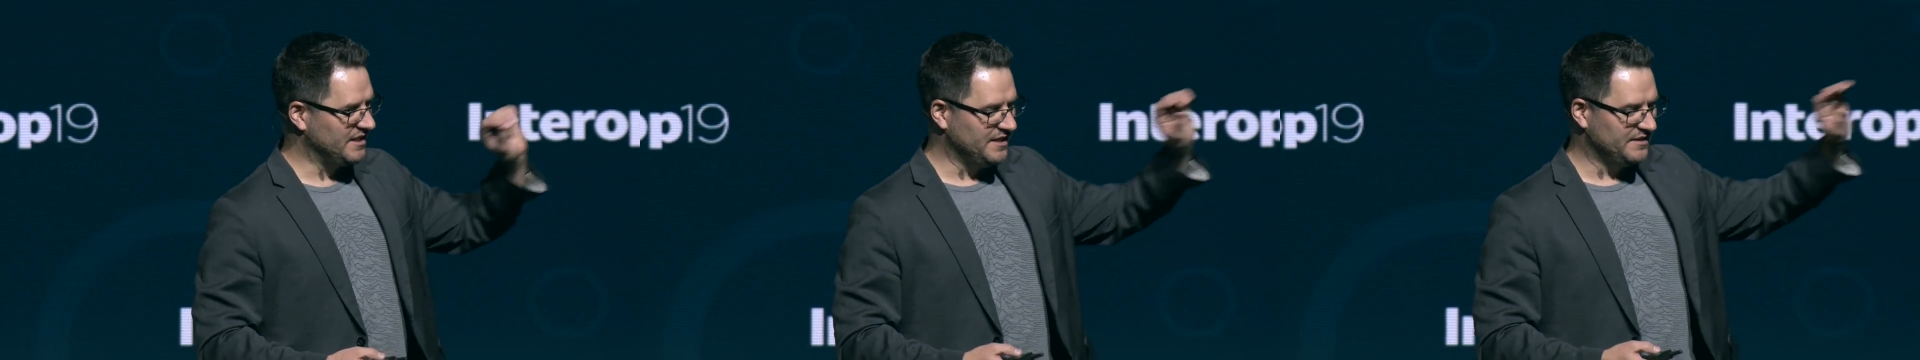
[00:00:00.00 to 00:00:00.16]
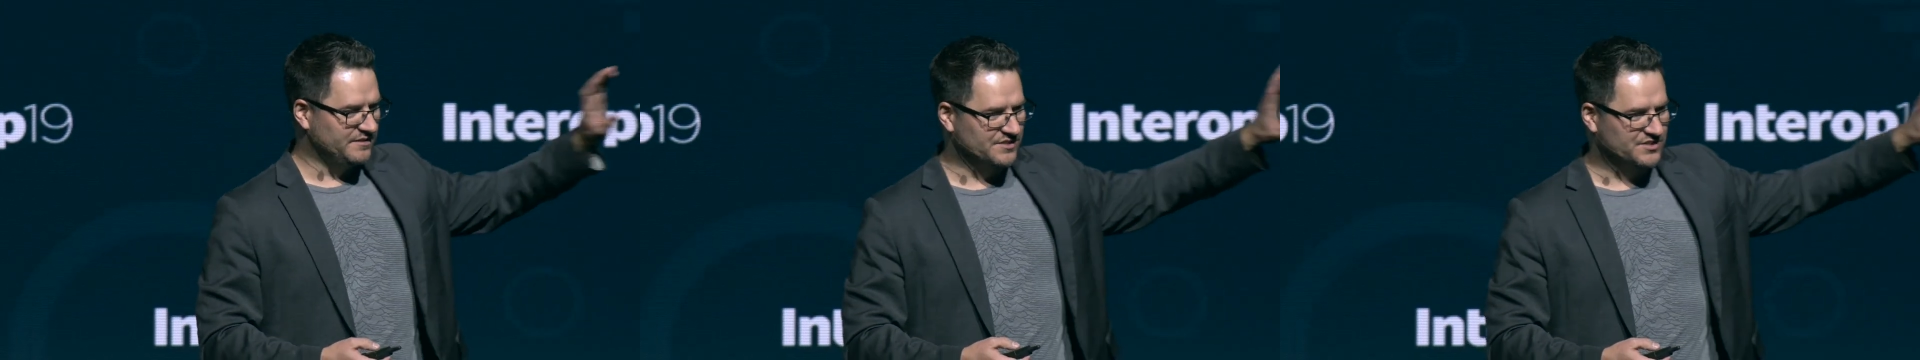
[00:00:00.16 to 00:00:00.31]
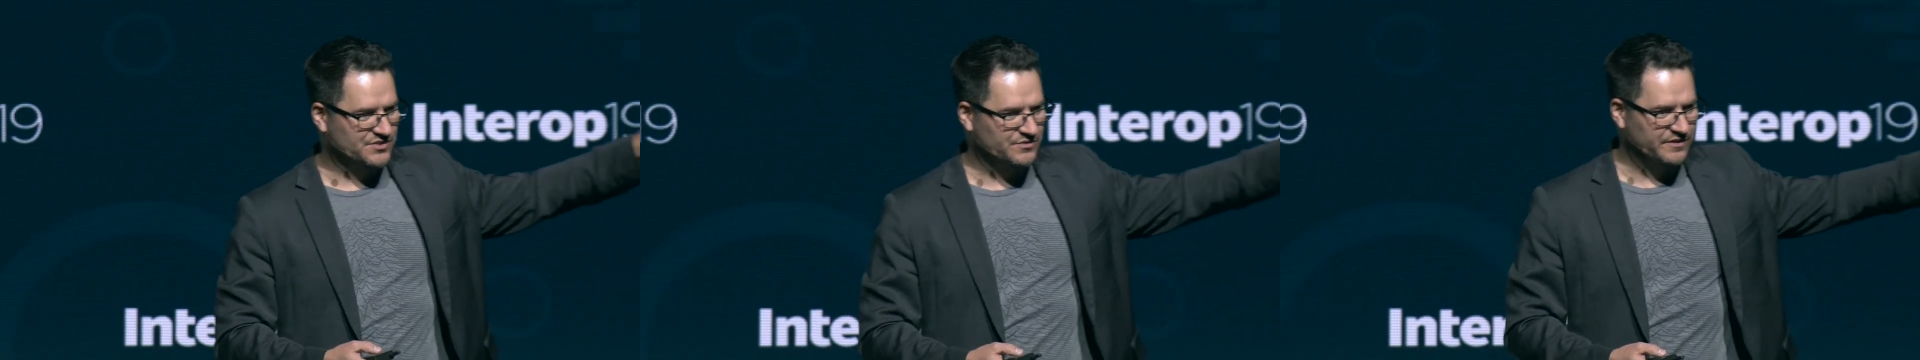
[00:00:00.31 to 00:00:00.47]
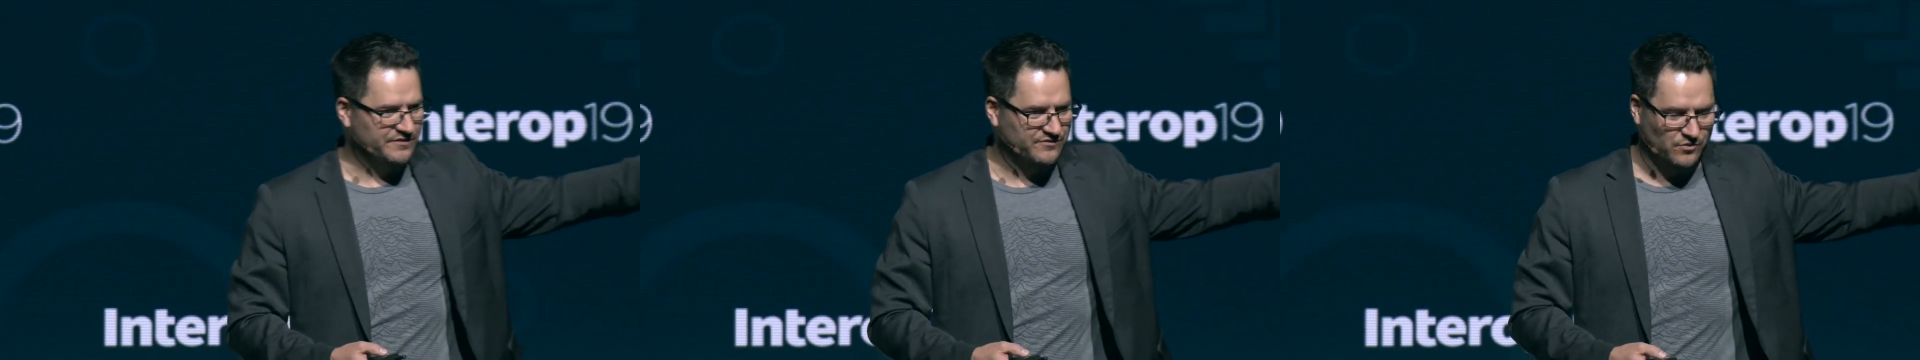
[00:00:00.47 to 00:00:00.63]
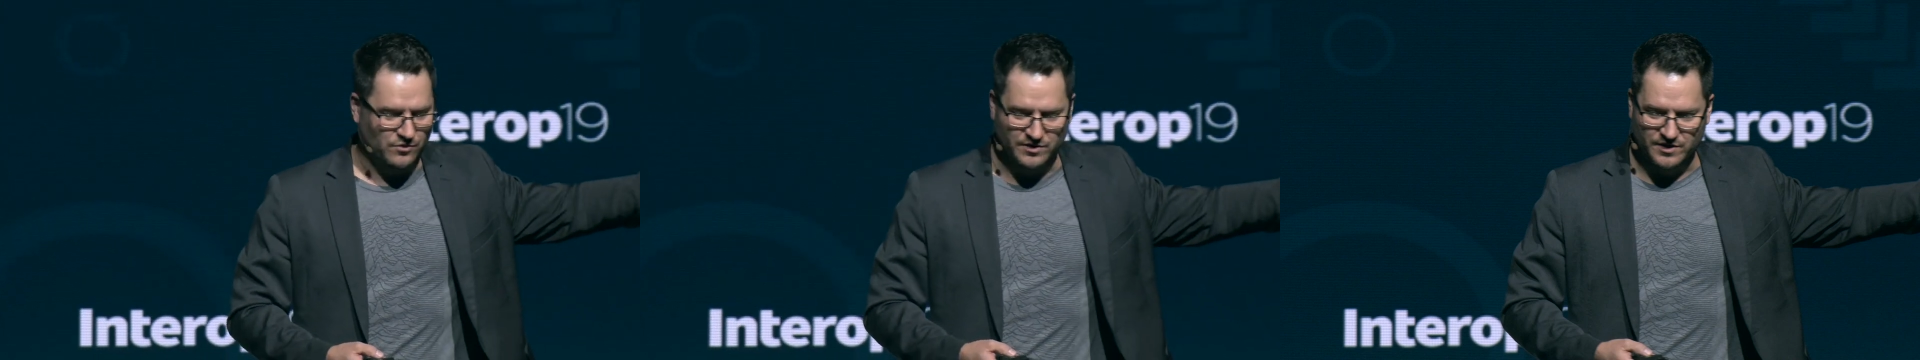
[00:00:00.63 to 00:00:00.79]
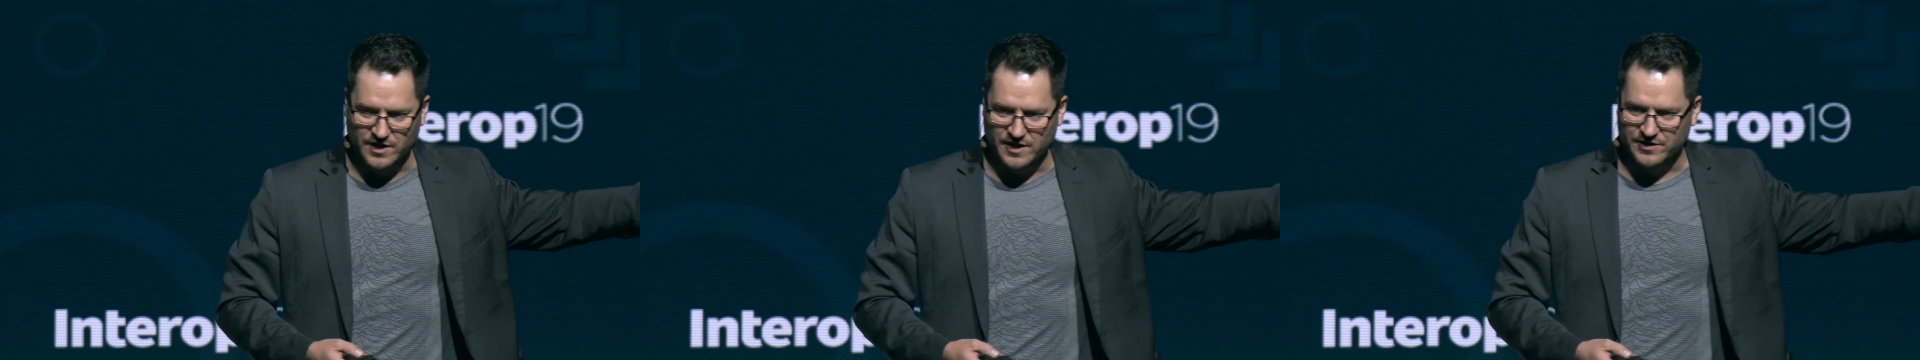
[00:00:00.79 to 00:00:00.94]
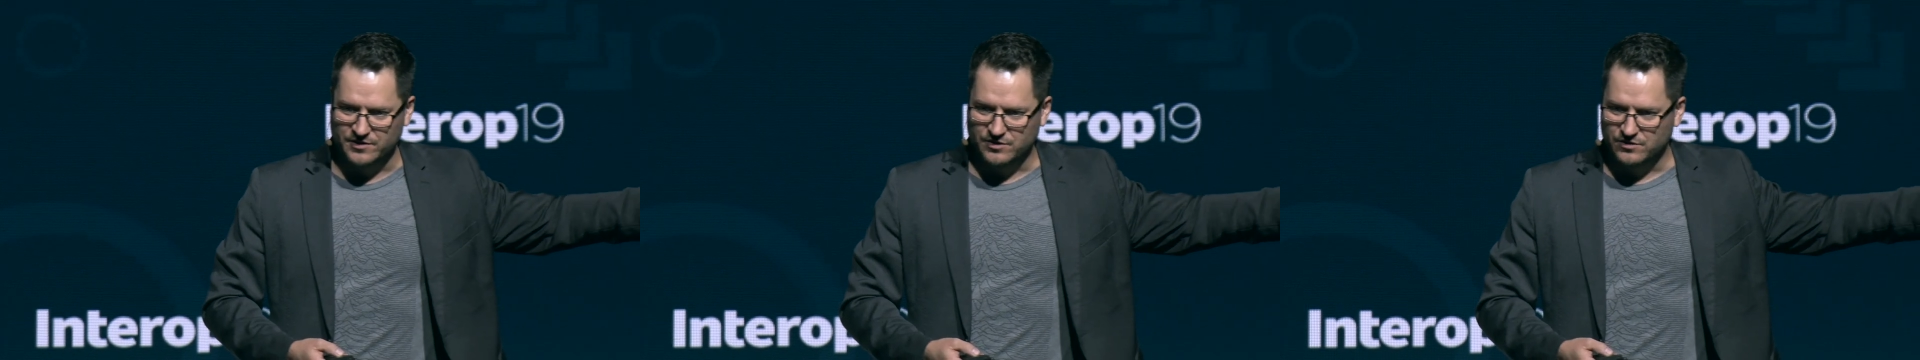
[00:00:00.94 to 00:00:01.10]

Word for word: Industry four point